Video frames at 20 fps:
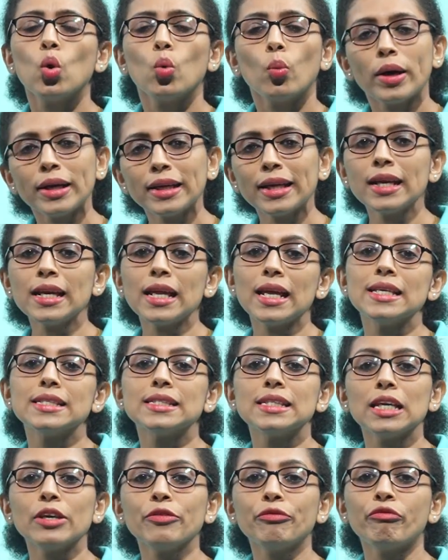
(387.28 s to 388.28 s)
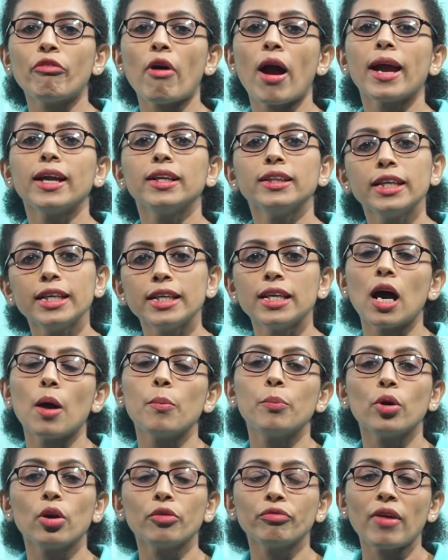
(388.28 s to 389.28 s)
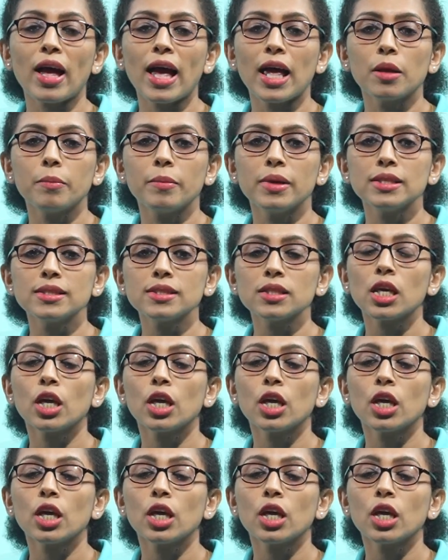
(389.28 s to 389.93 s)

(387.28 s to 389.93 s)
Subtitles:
One can easily find the number of elements